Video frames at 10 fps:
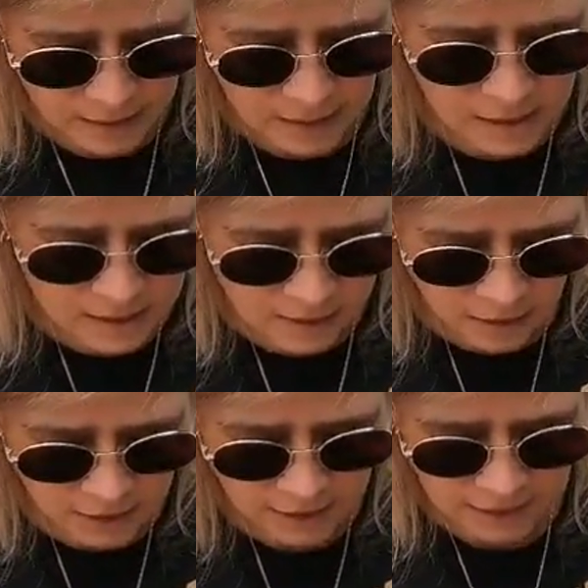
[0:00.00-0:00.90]
It is
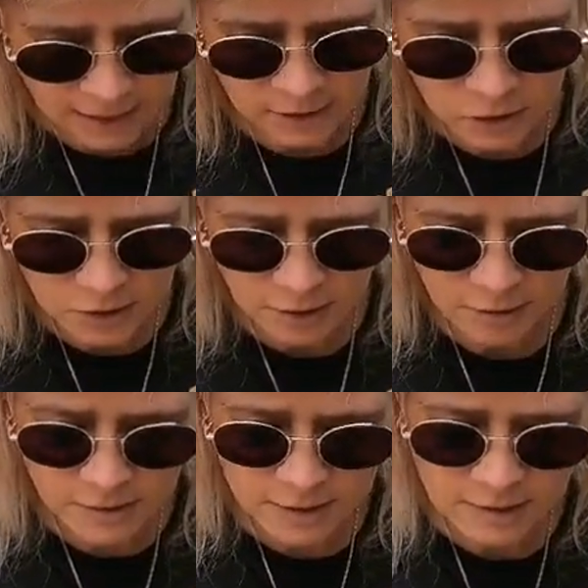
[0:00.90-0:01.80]
only a lunch, so
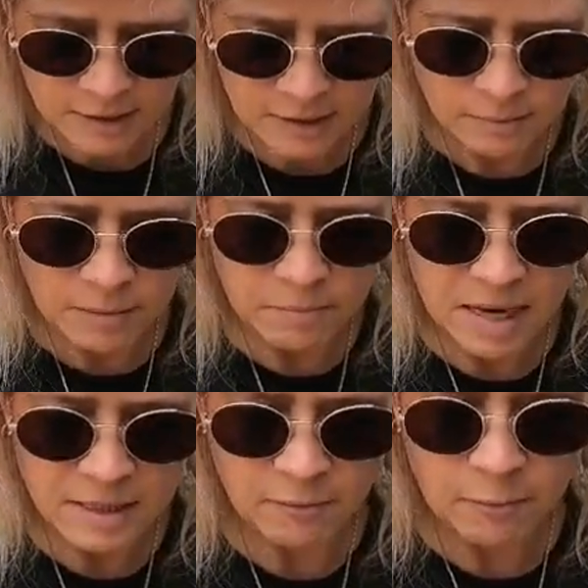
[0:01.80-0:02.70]
it doesn't need to be
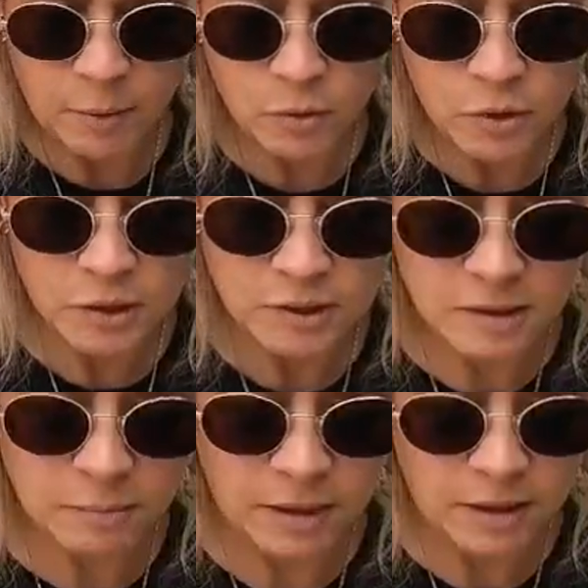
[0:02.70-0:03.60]
massive portions,
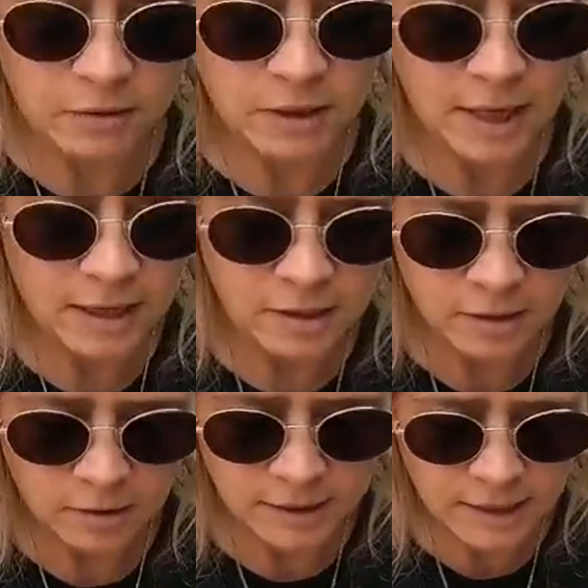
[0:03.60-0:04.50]
depending on how you
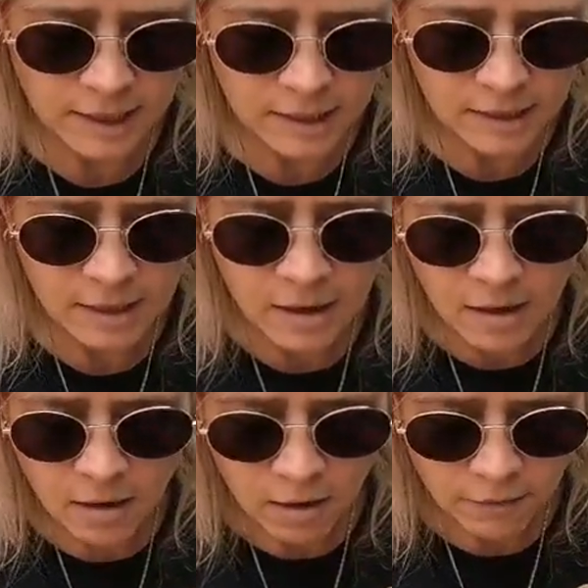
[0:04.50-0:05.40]
like to eat.
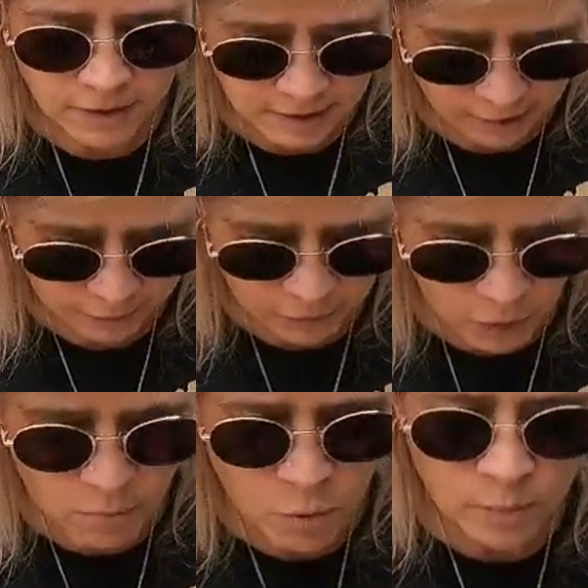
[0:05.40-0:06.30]
Obviously, if you've
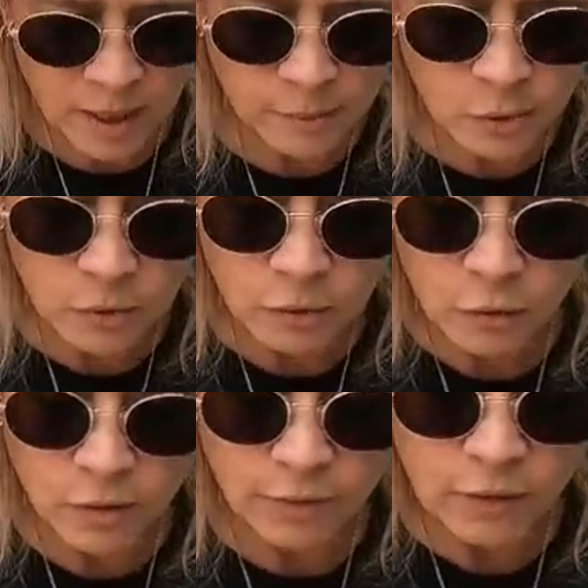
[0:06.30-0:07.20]
got more people
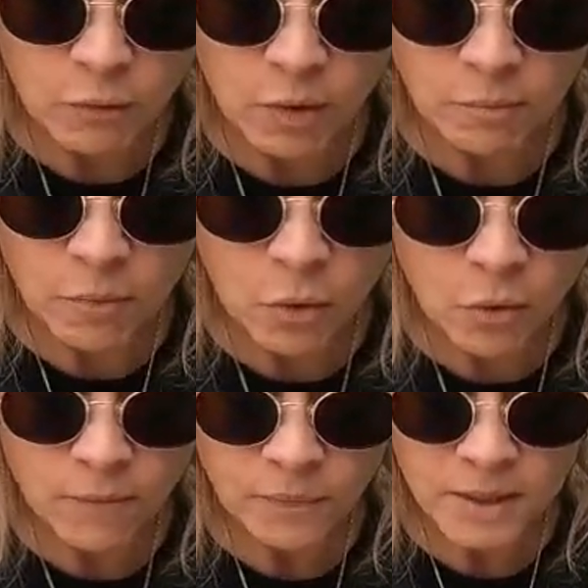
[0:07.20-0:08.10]
or if you want
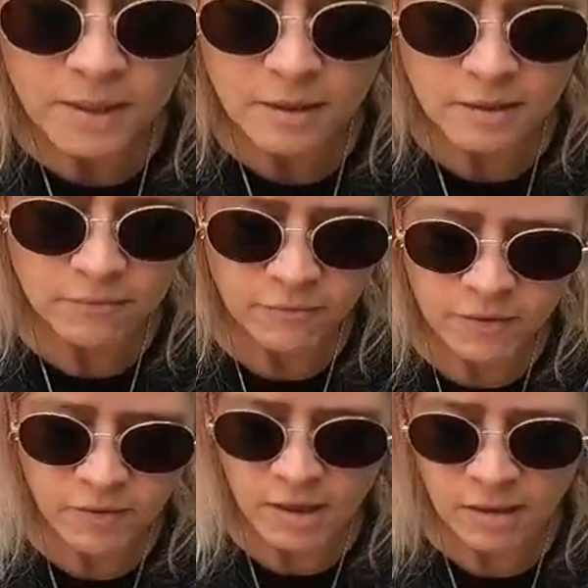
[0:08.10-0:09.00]
more, this is
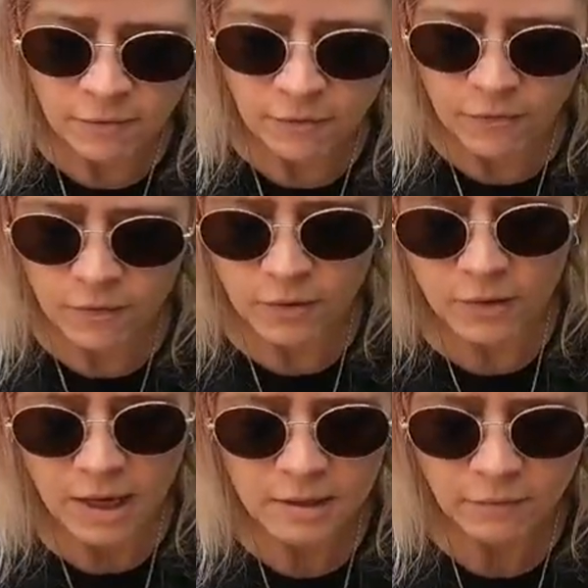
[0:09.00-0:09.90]
enough
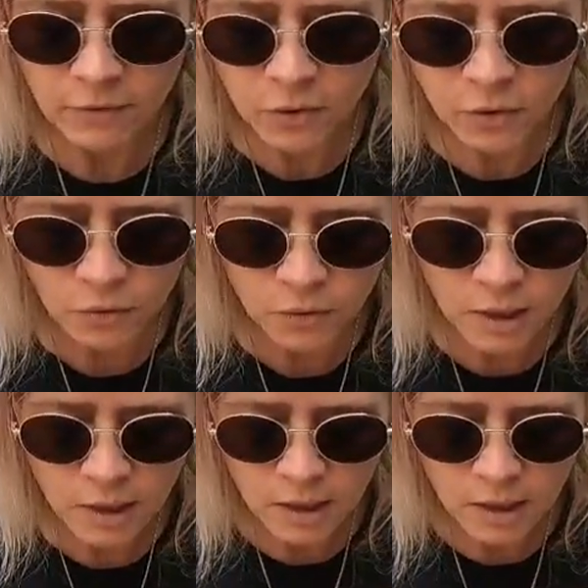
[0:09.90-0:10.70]
for us for two.